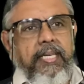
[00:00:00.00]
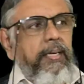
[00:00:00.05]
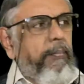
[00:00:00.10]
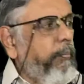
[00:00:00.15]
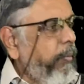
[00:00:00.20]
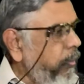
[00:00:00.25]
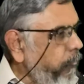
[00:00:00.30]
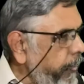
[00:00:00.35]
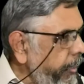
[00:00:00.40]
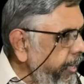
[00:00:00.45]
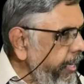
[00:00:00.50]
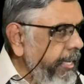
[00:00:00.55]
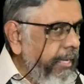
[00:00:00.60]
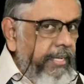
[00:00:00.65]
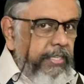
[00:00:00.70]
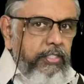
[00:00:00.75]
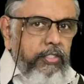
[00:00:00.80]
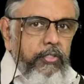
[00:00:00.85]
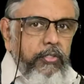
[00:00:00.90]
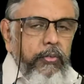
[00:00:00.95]
But
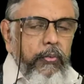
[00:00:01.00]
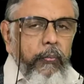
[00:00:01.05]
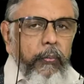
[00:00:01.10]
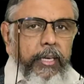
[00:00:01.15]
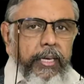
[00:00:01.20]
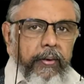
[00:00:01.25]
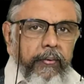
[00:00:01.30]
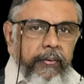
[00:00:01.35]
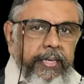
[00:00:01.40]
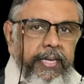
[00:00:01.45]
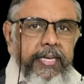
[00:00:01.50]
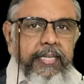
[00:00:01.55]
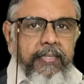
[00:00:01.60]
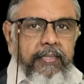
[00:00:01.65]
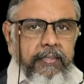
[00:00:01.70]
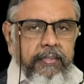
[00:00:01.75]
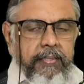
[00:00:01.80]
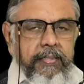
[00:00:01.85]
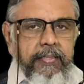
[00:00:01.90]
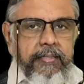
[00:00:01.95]
whereas when you take
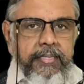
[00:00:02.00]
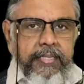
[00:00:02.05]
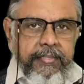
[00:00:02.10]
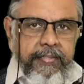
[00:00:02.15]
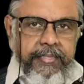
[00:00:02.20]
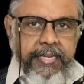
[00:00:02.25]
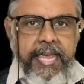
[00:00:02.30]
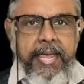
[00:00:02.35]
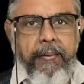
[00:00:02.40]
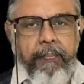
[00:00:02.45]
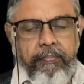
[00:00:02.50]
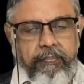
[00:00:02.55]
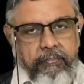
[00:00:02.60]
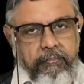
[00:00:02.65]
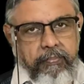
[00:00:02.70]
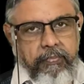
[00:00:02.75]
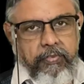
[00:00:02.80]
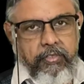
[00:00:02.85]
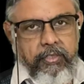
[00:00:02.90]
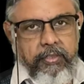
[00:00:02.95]
the same
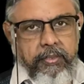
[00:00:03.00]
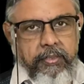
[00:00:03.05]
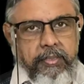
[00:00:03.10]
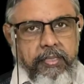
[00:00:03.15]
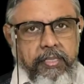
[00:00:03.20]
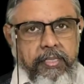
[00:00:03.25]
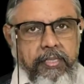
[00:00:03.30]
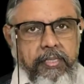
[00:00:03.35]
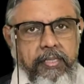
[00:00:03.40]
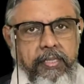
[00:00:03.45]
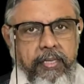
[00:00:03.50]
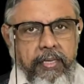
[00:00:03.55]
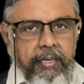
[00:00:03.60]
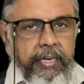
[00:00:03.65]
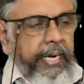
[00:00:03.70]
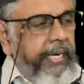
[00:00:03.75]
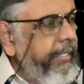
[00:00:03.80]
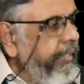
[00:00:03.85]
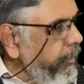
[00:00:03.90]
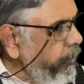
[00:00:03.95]

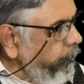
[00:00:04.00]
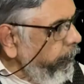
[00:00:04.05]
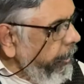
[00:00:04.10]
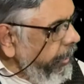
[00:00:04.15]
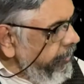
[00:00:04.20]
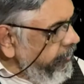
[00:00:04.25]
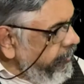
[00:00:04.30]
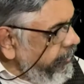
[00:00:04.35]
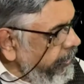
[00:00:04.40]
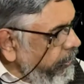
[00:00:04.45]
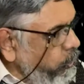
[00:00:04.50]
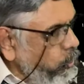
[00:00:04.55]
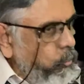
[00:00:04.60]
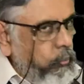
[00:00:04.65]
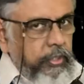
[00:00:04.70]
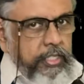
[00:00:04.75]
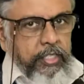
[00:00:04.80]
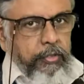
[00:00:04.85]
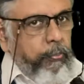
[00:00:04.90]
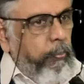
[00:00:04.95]
lighted matchstick to
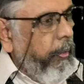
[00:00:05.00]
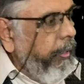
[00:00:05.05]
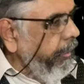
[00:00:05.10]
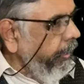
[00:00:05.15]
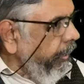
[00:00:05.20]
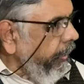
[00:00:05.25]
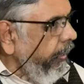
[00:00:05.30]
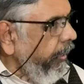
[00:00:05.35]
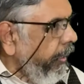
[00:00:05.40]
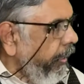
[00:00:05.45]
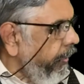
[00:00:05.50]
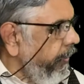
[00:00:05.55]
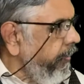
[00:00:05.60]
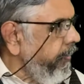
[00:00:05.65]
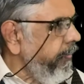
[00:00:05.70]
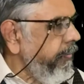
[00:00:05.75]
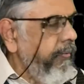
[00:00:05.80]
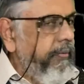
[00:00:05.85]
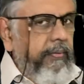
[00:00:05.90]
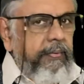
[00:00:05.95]
this banana
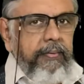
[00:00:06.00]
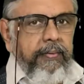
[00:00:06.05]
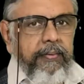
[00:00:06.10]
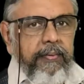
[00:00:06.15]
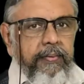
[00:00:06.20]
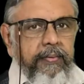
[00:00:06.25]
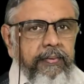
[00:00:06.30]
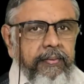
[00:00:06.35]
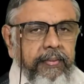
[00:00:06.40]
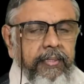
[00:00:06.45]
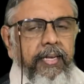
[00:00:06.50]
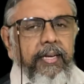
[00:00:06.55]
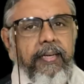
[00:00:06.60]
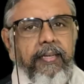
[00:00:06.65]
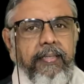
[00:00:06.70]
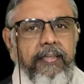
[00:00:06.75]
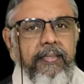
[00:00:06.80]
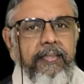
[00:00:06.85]
trunk,